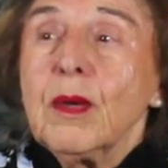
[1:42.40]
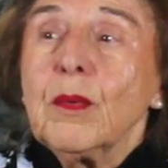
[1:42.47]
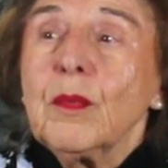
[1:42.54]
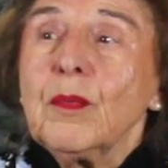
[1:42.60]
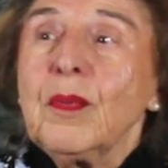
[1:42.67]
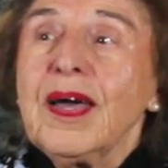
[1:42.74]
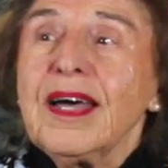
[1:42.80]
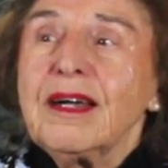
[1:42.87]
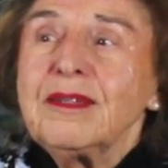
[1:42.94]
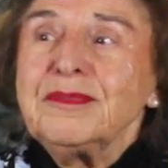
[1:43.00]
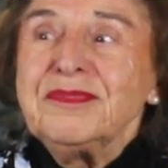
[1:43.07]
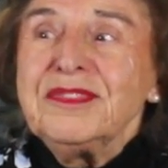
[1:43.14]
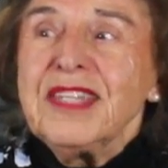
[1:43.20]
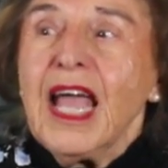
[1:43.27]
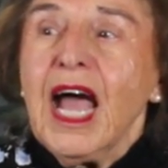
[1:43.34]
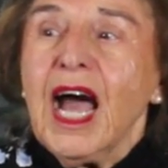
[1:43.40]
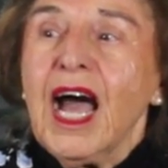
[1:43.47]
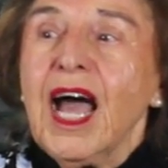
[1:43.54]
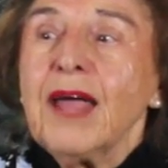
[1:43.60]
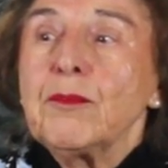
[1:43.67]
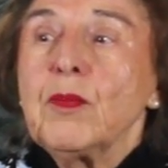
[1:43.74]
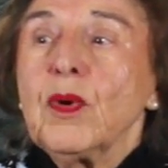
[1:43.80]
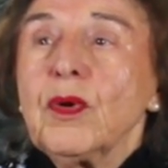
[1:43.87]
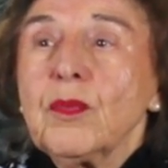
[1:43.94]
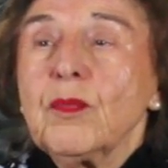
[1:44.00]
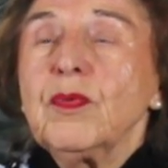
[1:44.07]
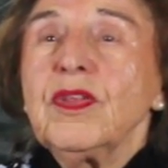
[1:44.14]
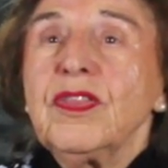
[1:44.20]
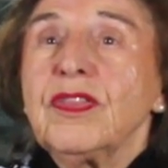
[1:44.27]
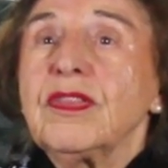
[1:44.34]
Well, I worked
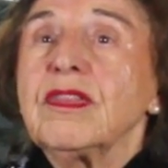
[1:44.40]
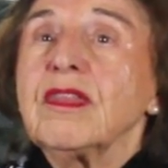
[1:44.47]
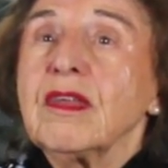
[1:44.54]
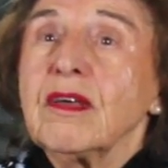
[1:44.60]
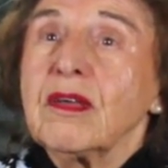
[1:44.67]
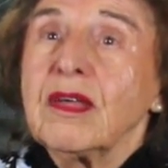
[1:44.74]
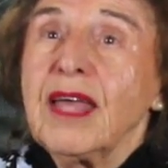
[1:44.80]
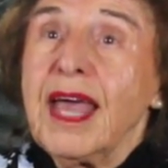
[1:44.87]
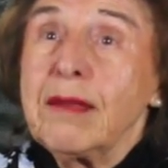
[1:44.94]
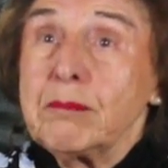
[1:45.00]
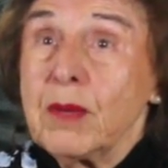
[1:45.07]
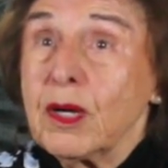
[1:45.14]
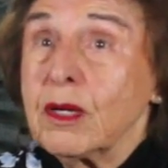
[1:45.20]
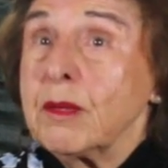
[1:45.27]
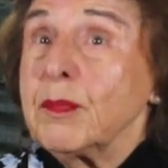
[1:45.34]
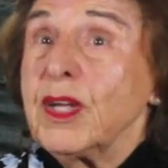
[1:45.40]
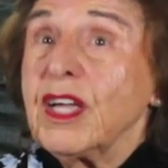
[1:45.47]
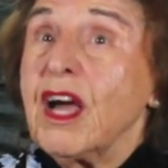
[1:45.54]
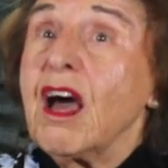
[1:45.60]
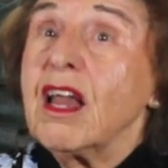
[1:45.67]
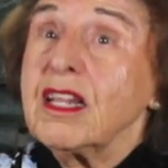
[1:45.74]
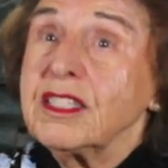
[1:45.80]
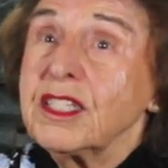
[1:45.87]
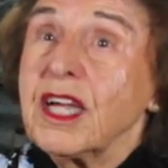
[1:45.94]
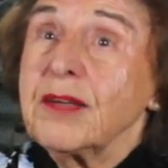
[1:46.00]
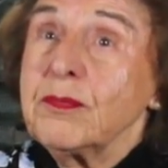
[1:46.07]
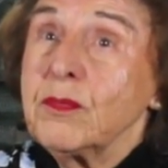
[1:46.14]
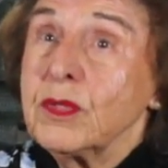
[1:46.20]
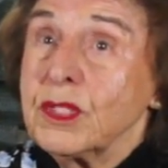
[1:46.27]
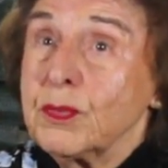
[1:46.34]
with, uh, at Montgomery College, I
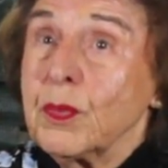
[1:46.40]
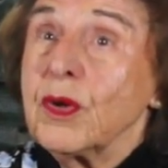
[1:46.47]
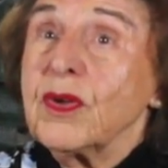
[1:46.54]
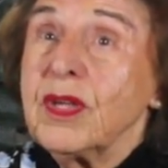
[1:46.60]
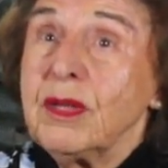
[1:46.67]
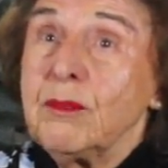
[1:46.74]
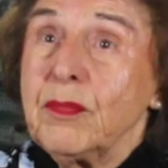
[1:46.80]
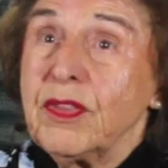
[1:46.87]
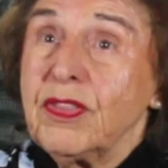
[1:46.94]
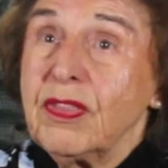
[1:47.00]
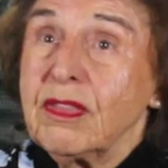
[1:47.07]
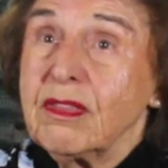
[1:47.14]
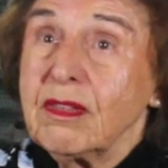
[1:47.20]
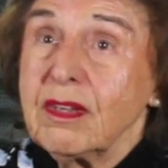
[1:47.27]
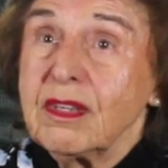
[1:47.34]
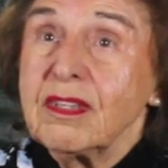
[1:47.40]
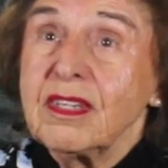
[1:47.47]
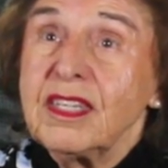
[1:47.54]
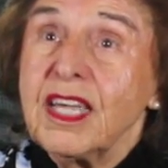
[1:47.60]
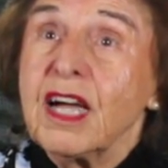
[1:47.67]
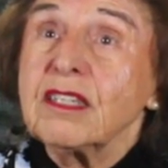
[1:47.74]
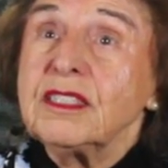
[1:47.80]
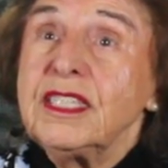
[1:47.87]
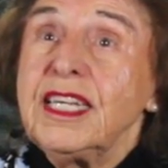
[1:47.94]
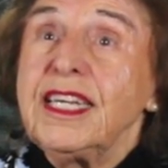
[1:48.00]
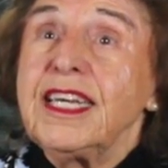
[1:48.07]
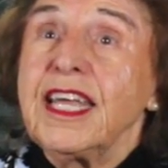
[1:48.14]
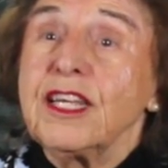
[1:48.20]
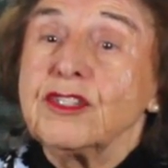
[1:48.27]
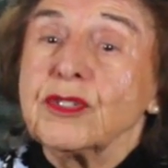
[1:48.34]
was working with young
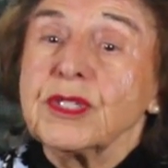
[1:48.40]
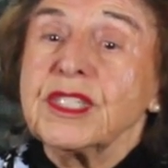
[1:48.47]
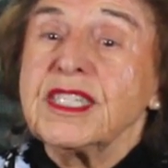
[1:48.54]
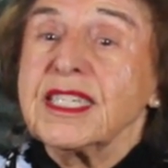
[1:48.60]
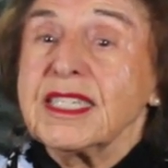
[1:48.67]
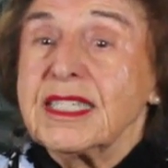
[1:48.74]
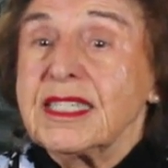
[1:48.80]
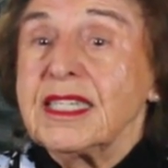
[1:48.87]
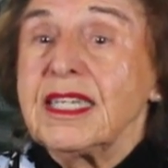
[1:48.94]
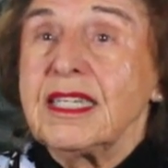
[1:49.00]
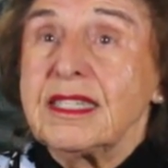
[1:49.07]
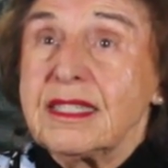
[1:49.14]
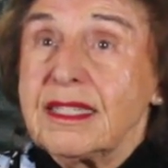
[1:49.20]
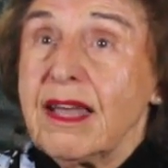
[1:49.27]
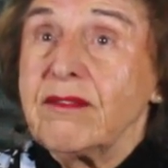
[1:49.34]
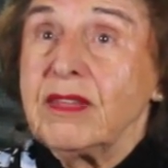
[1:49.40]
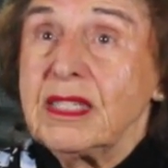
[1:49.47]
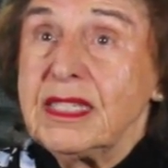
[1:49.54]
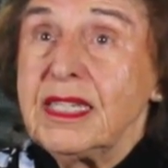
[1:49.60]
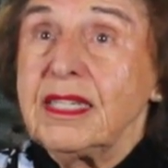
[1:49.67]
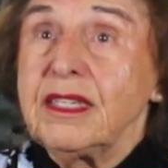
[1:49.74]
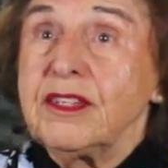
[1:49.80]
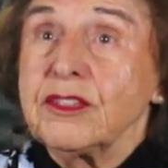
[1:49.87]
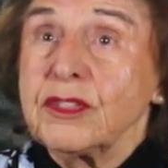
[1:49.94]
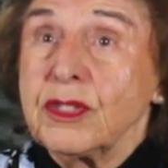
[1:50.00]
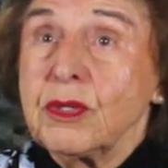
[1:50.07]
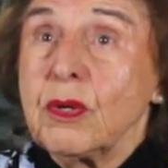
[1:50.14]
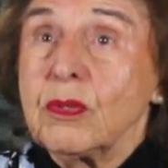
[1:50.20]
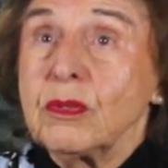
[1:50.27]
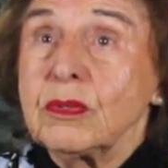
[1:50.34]
teenagers, 16, 17 years
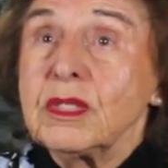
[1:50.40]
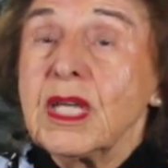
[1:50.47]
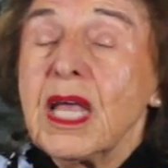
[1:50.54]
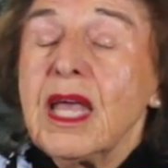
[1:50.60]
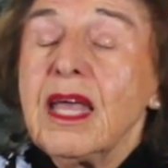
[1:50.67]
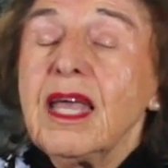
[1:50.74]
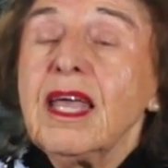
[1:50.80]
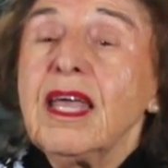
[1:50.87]
old, mm-hmm.